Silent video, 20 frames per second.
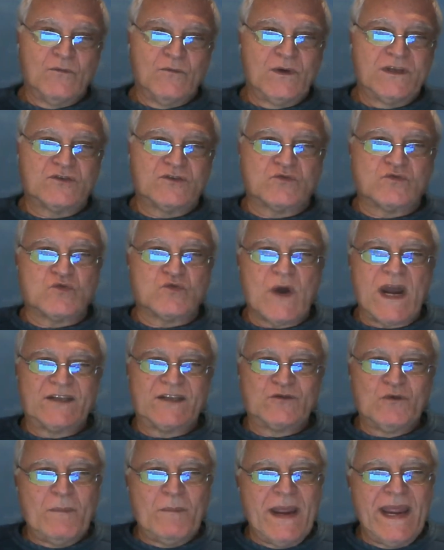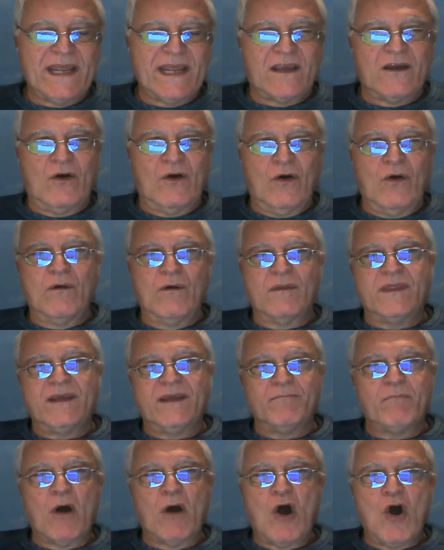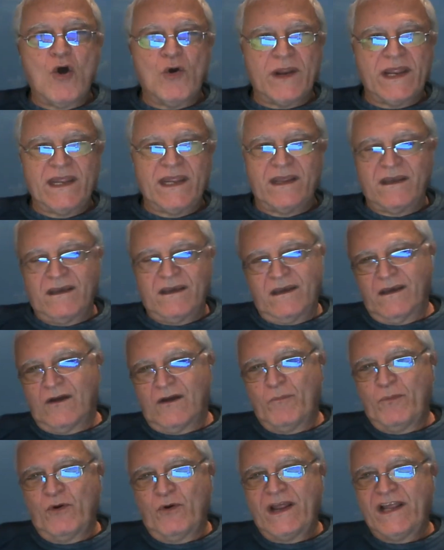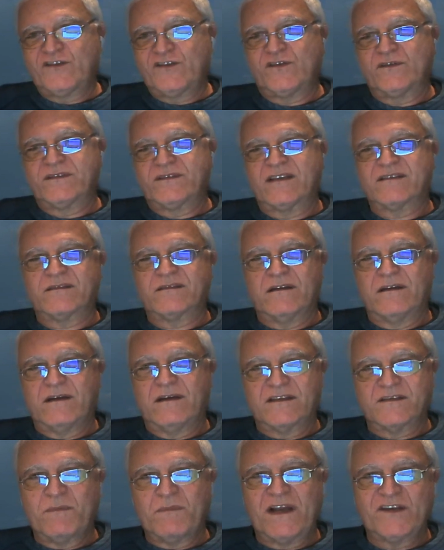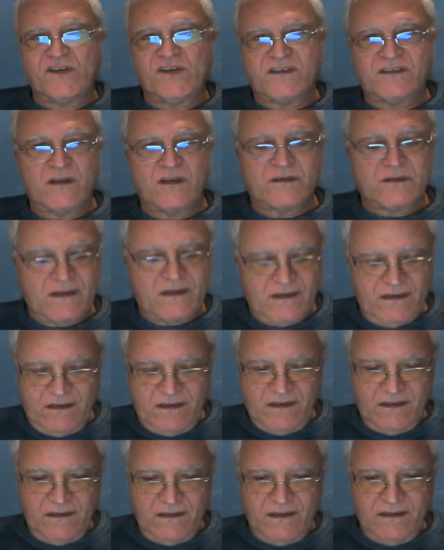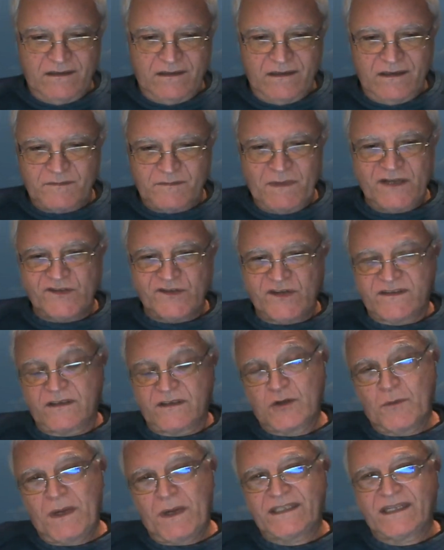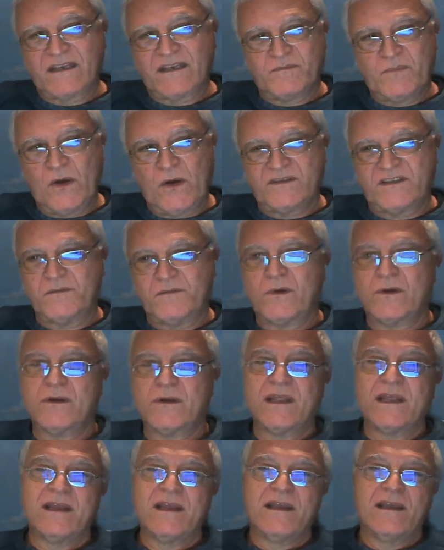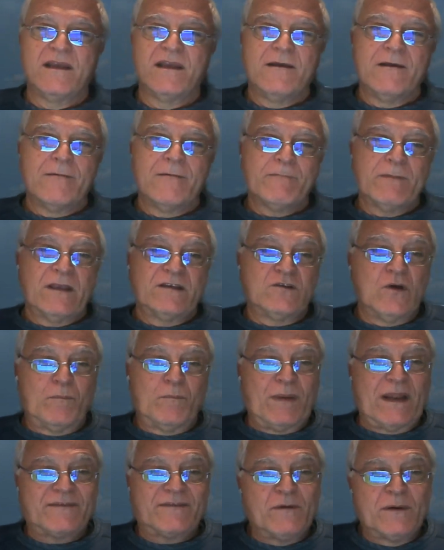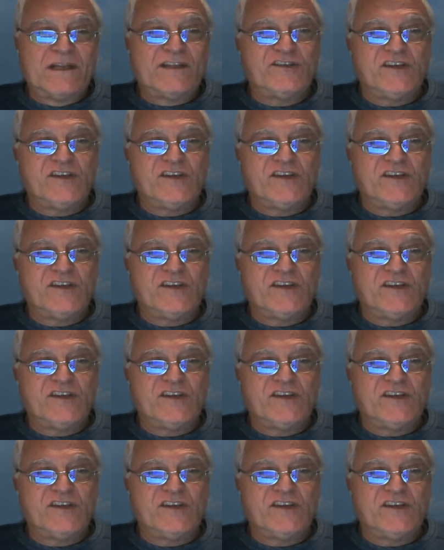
we try to make all the boring operations as much as automatic as possible. So platform